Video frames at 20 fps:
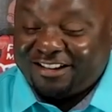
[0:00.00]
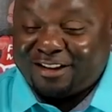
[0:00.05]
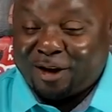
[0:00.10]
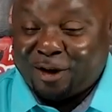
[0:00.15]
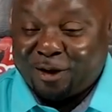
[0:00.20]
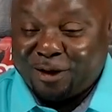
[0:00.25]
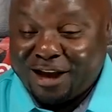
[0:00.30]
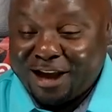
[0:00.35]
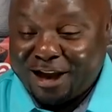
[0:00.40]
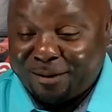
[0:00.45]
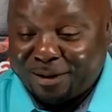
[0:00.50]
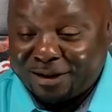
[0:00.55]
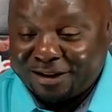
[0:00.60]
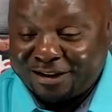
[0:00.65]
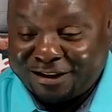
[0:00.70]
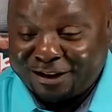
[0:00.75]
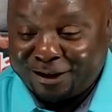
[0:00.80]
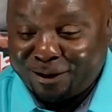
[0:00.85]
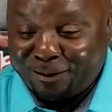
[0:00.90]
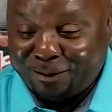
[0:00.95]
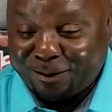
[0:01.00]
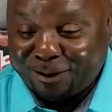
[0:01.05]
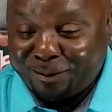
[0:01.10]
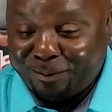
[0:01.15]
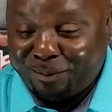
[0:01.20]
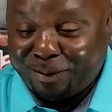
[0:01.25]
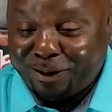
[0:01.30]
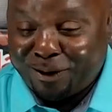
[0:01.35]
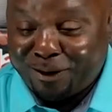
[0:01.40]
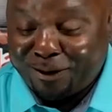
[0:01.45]
so yeah, but silver
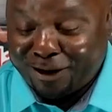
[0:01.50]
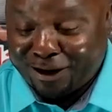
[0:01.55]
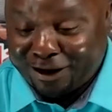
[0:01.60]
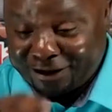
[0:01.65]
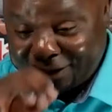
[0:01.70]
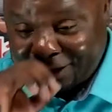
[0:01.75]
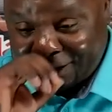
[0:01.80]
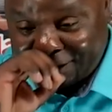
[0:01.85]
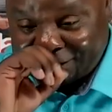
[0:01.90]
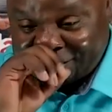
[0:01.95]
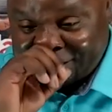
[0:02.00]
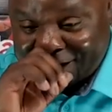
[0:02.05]
employee that's